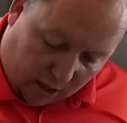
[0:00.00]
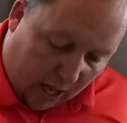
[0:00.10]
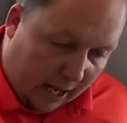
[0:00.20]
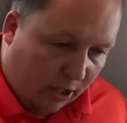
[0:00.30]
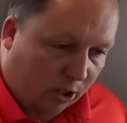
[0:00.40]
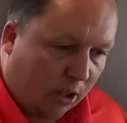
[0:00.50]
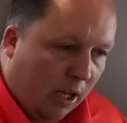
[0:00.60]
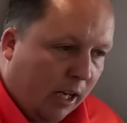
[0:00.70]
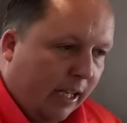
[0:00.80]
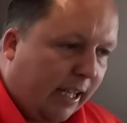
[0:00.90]
recliner.
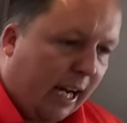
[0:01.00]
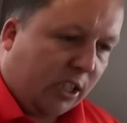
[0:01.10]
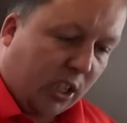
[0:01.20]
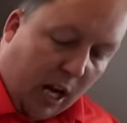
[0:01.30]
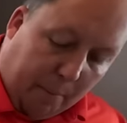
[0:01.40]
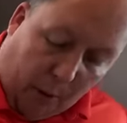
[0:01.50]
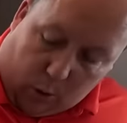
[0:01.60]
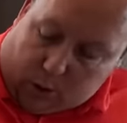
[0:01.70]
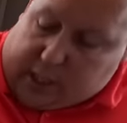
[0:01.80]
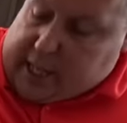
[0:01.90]
You got your cup
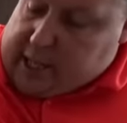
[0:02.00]
holders